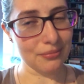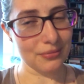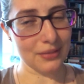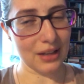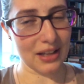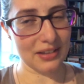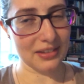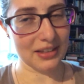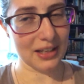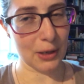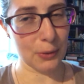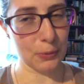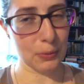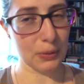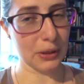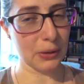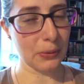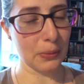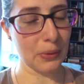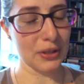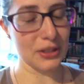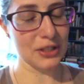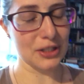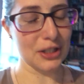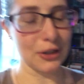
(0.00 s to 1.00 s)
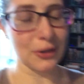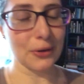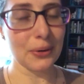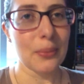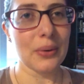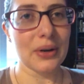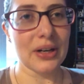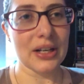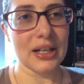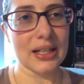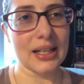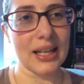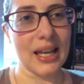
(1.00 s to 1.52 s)
Not that I really want to.
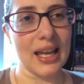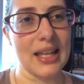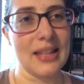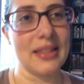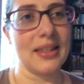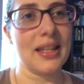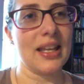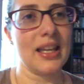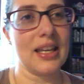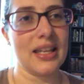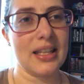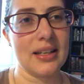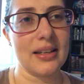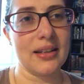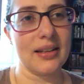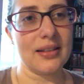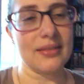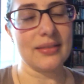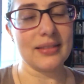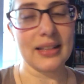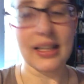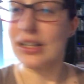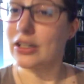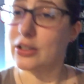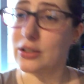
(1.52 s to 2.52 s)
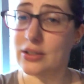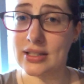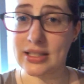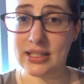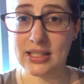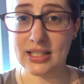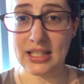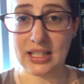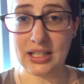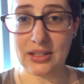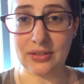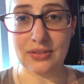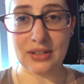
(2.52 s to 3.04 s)
Work, and then later
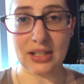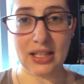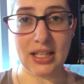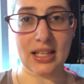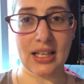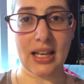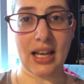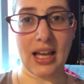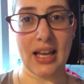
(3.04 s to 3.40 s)
this evening,